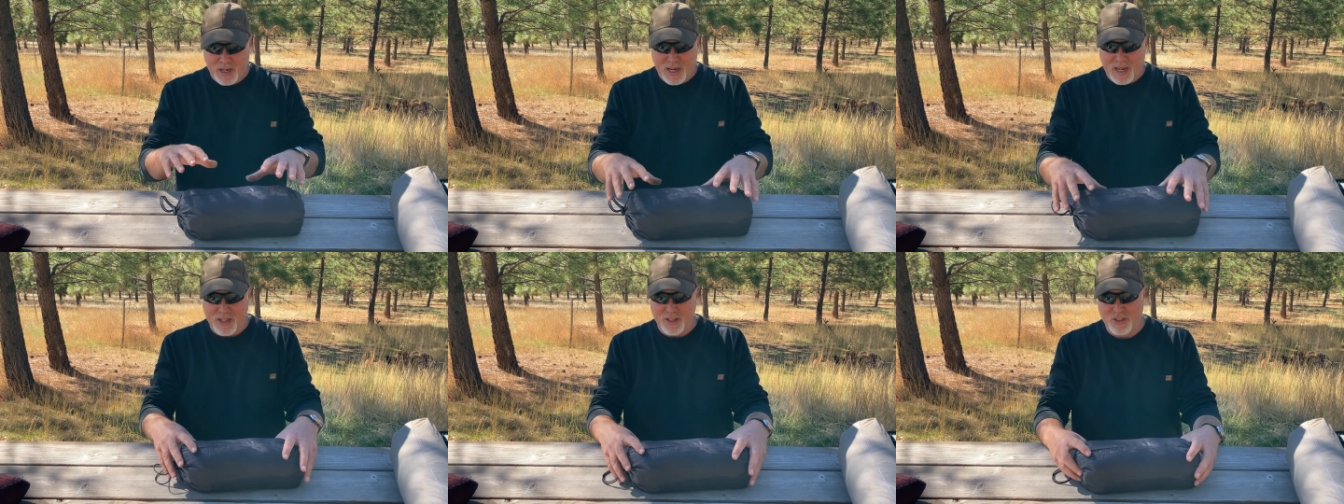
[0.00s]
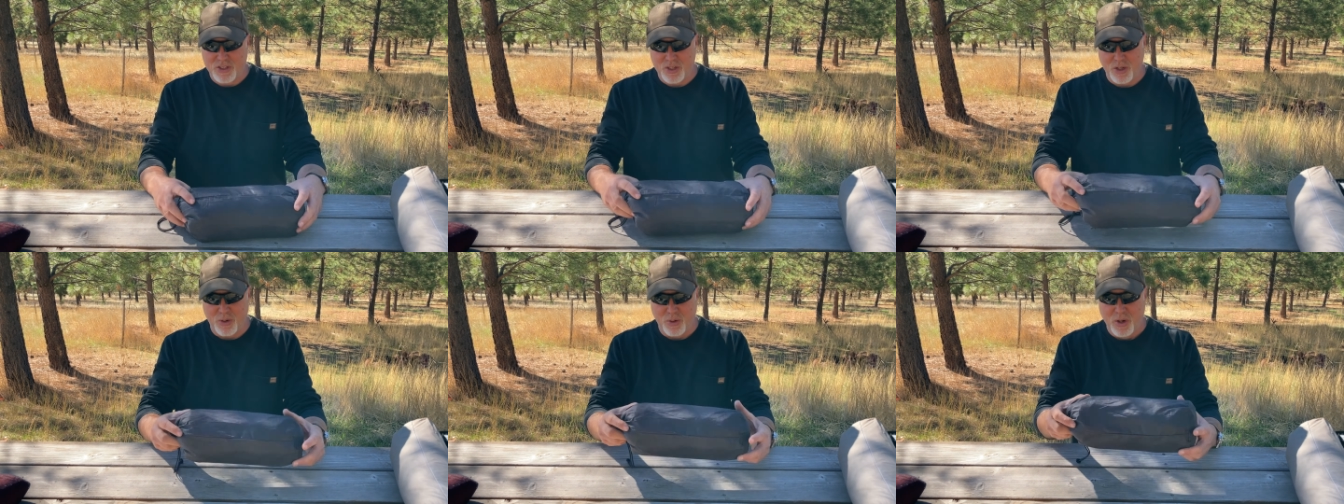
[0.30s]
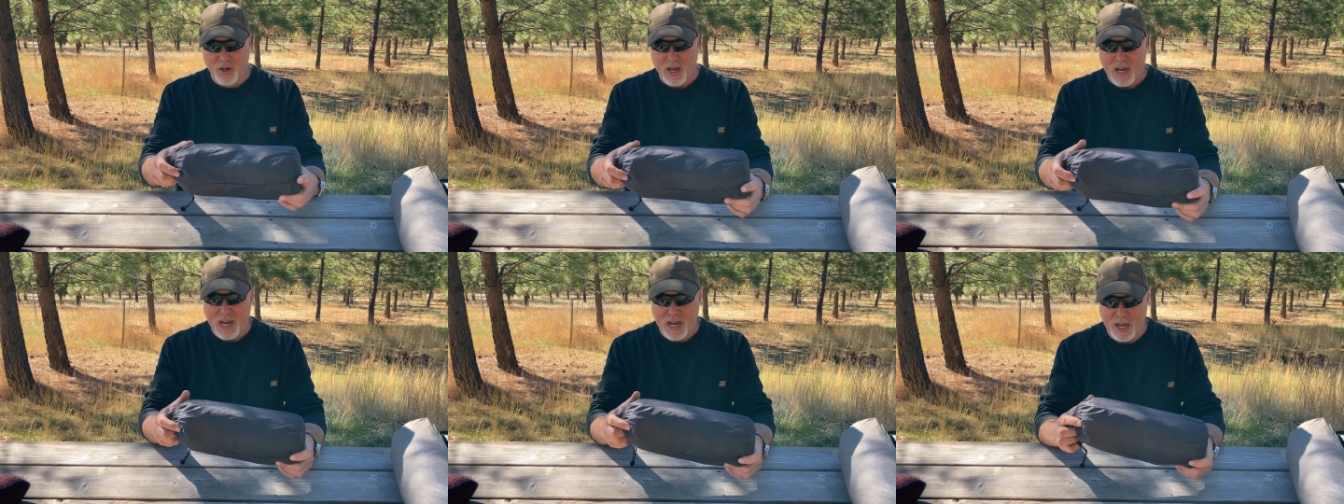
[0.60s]
And so
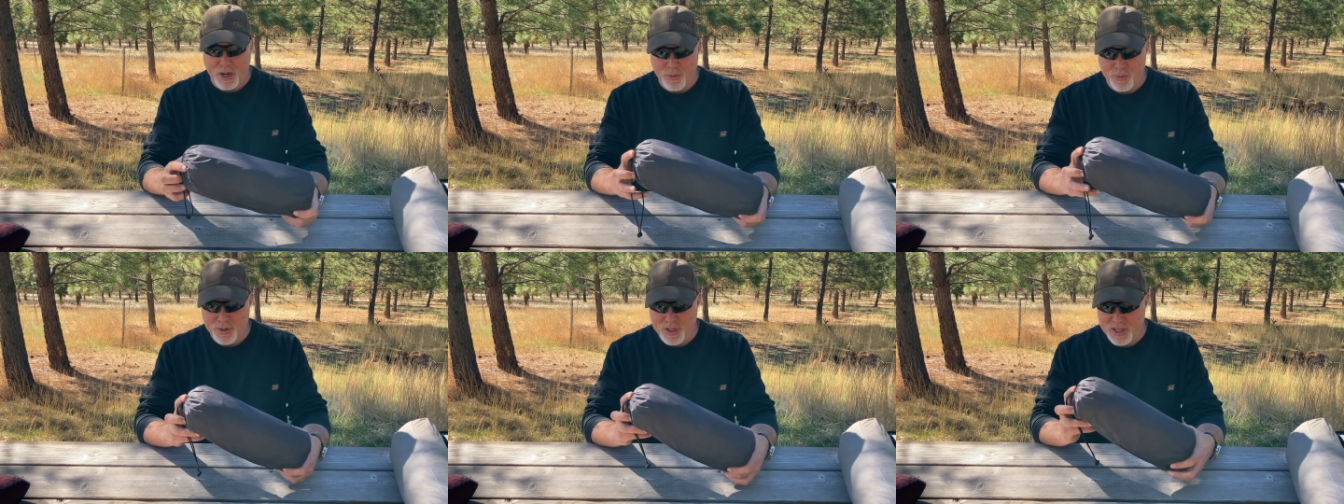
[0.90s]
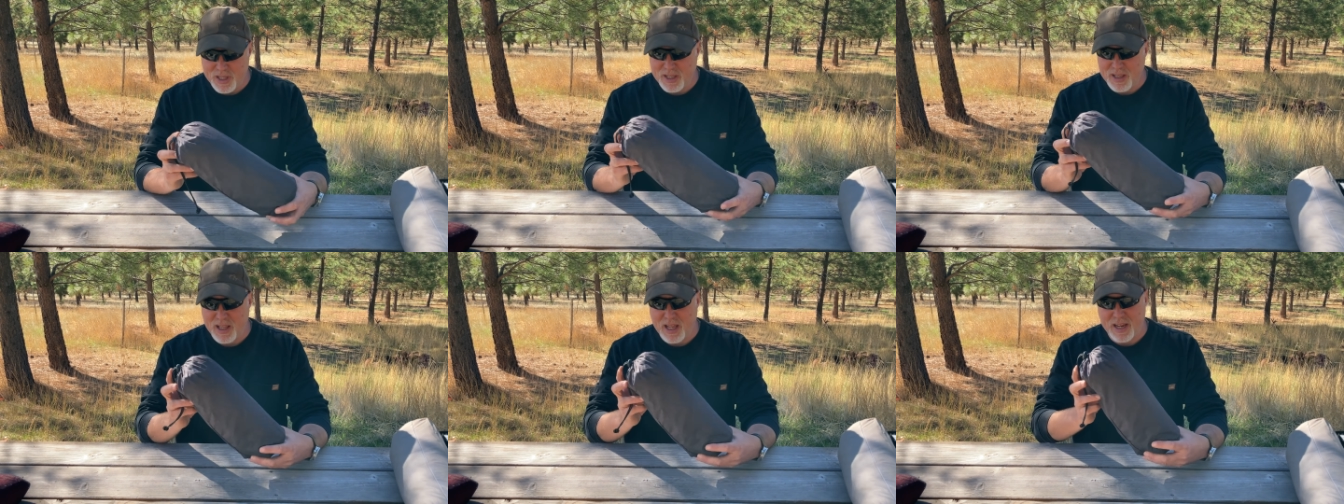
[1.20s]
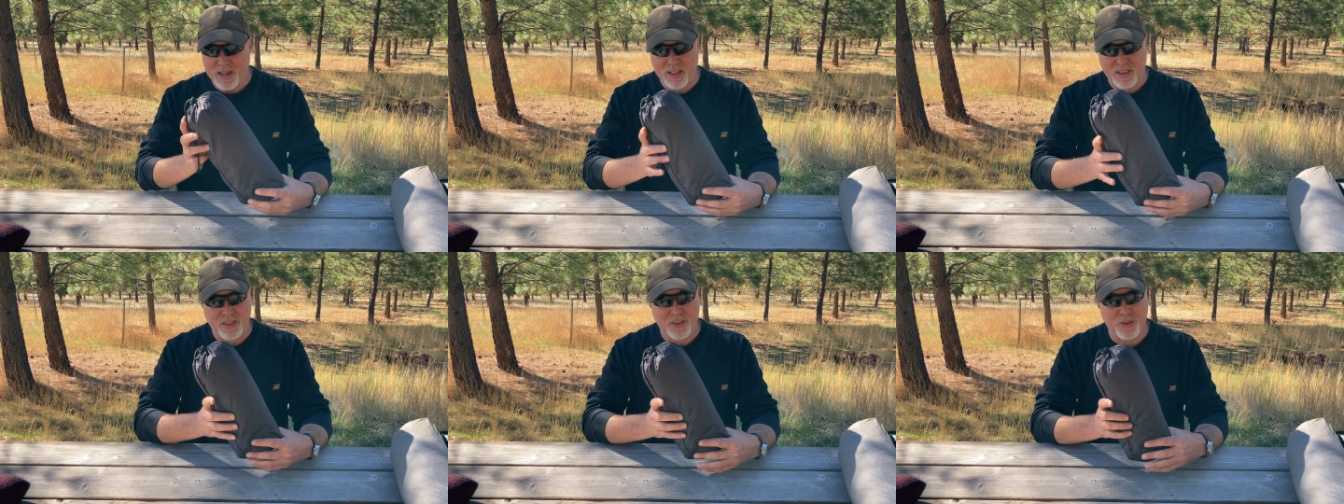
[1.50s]
I really
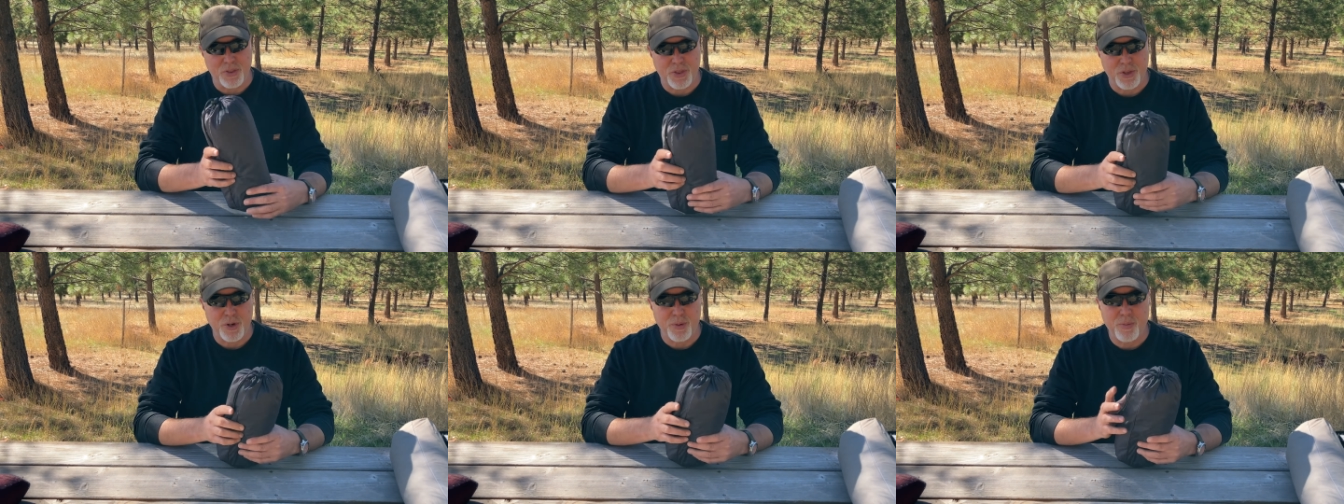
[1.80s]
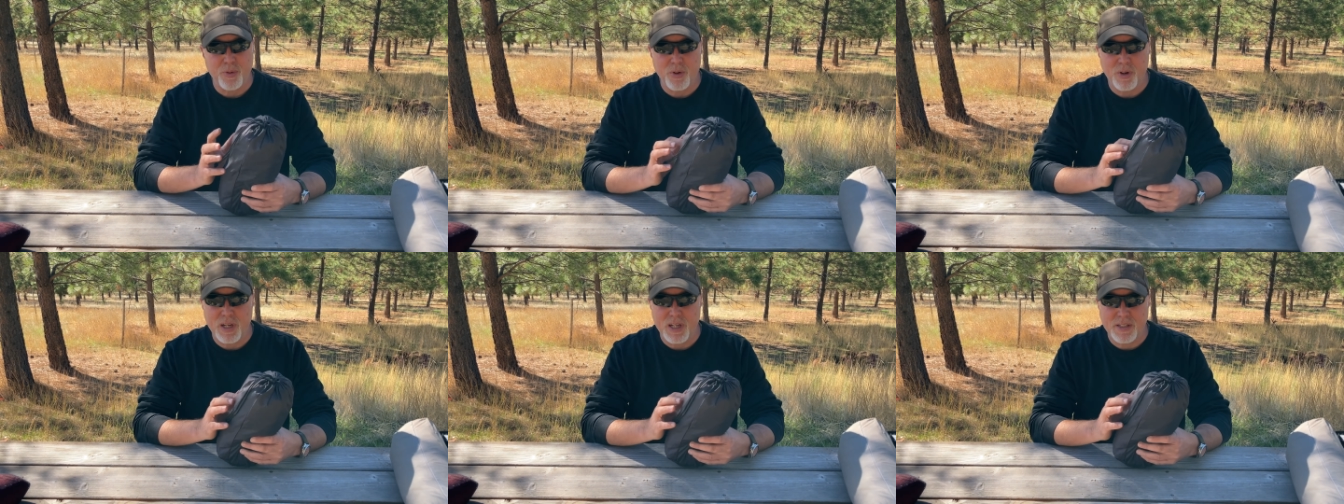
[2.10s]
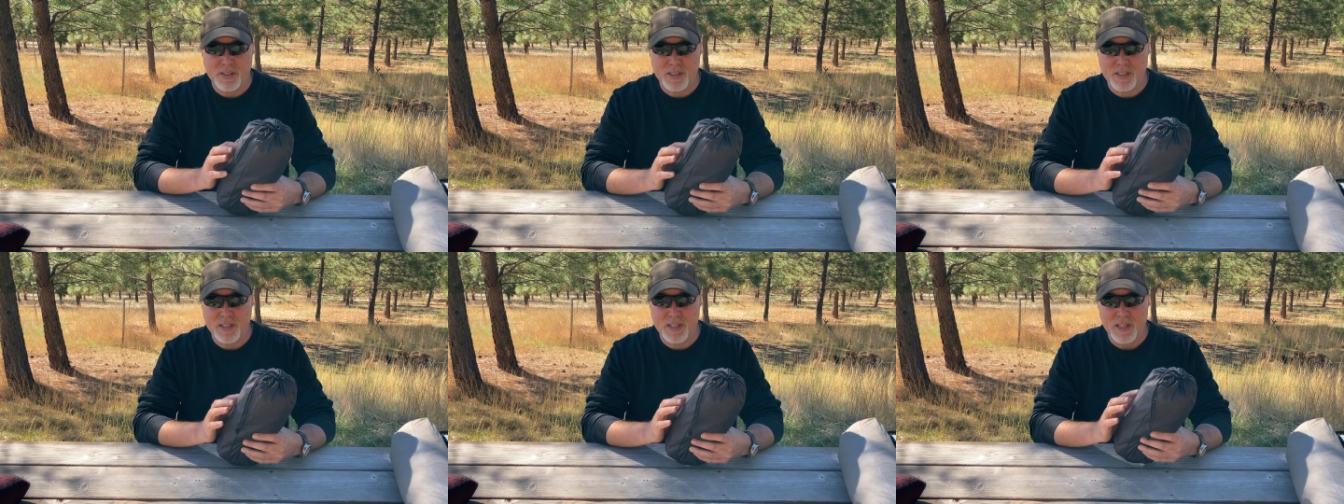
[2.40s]
like the
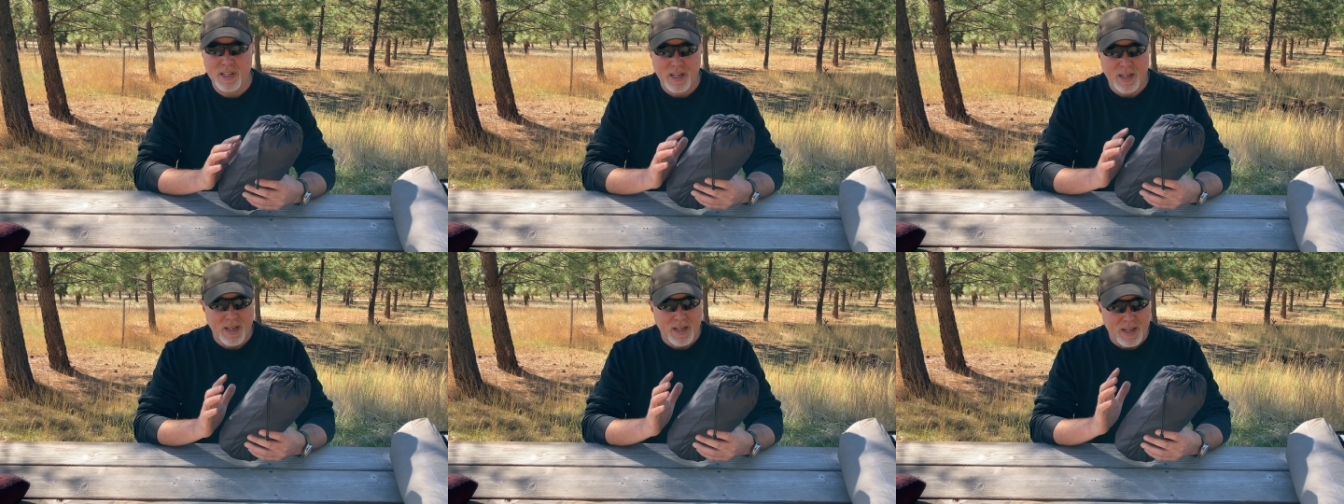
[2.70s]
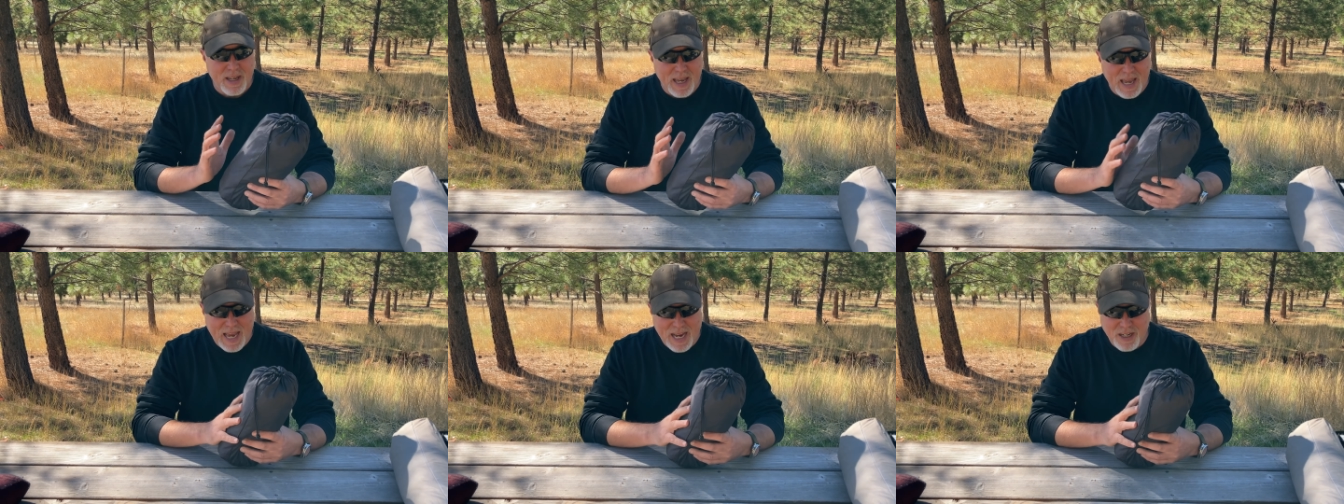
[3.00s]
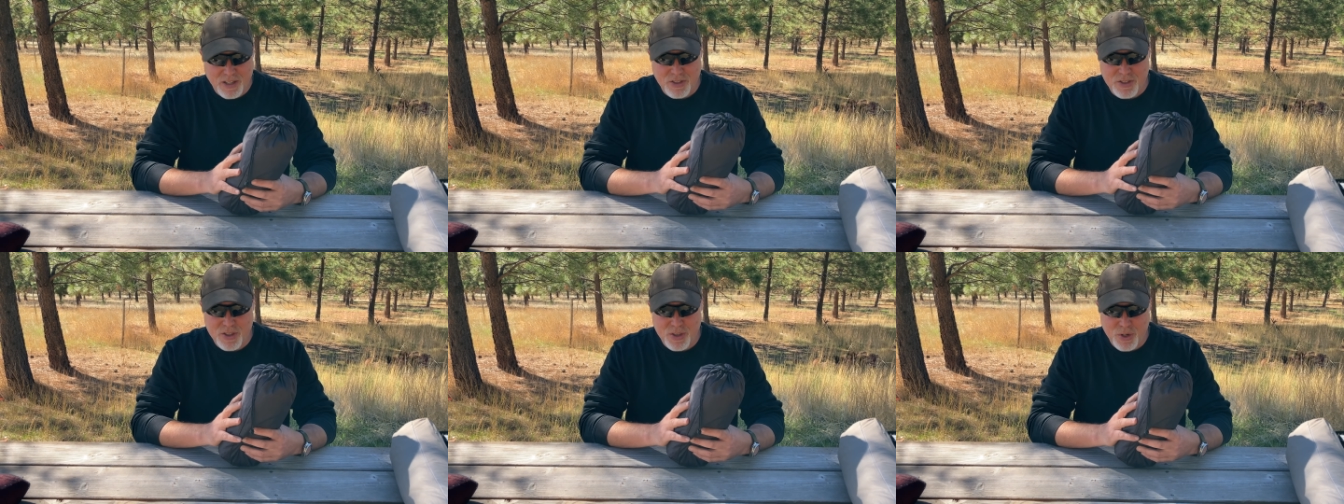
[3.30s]
Thermarest
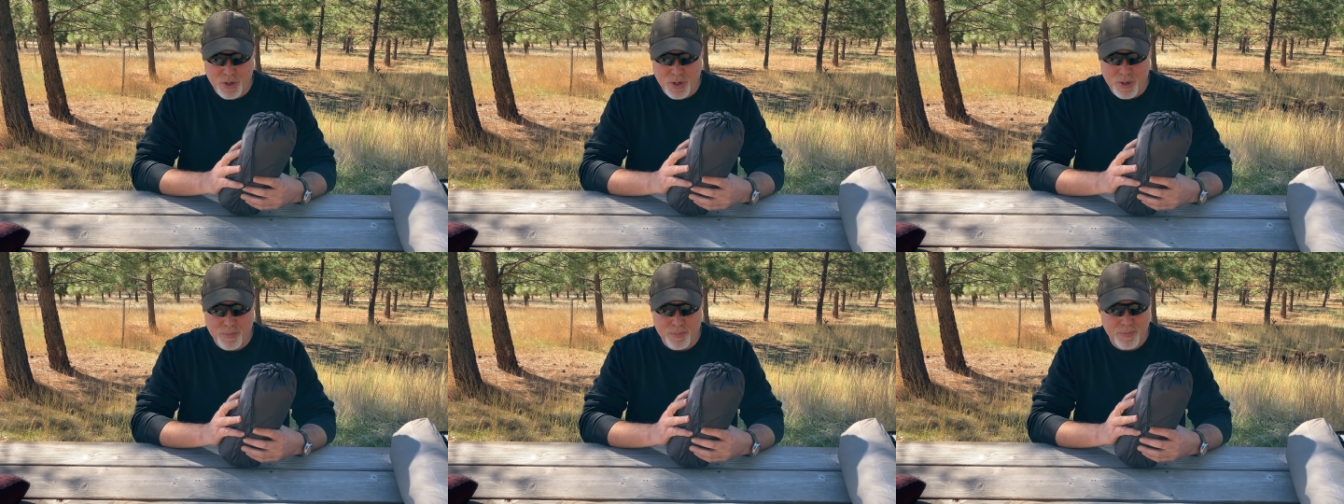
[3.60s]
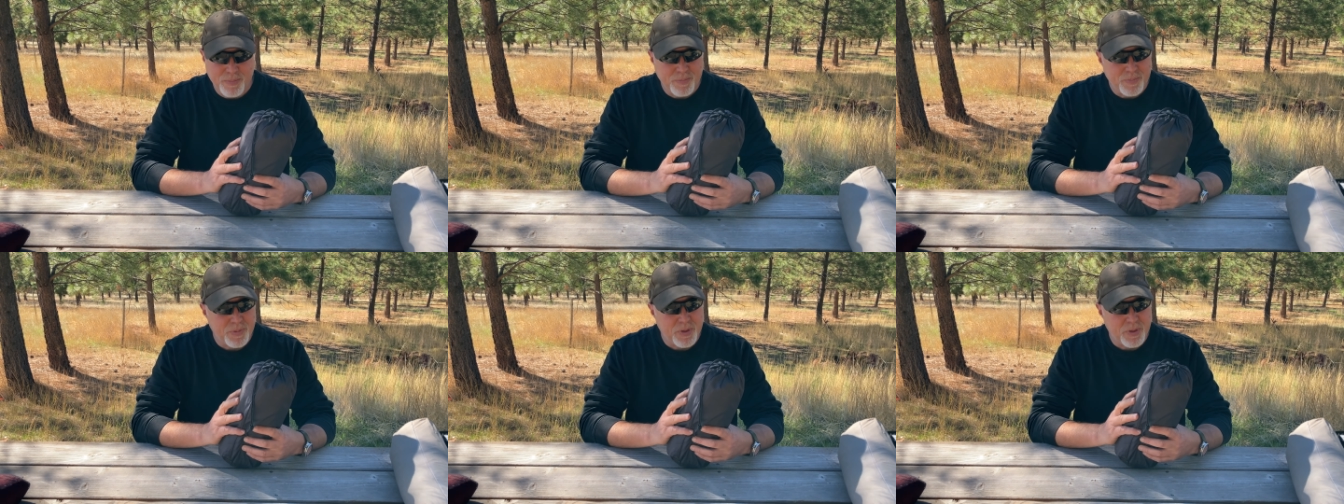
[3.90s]
X-Therm.